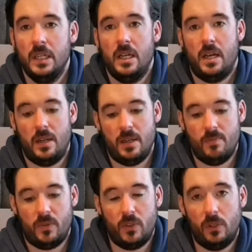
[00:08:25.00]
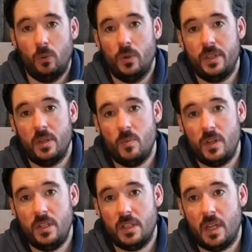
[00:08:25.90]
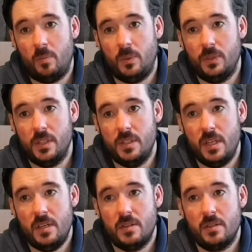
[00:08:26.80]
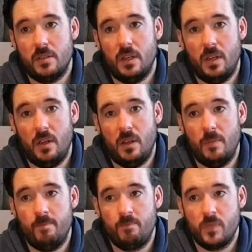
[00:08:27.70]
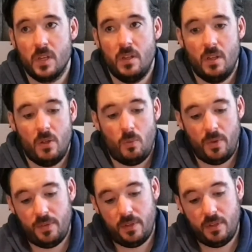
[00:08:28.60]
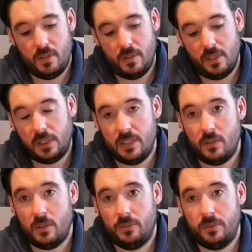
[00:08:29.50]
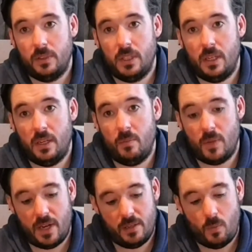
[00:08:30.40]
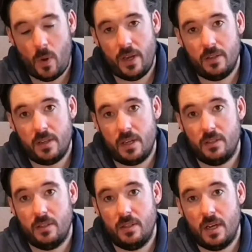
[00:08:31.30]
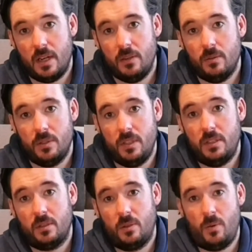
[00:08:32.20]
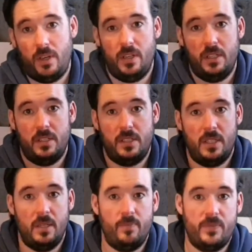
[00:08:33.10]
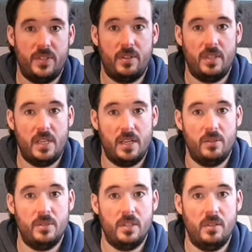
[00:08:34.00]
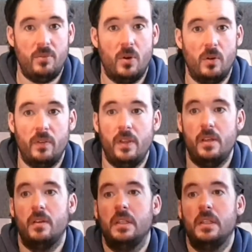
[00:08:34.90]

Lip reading: I'm going to lower down one of these AdBlue containers with the lid off and a weight attached to the handle. So these are quite nice sturdy handles that they've got on there.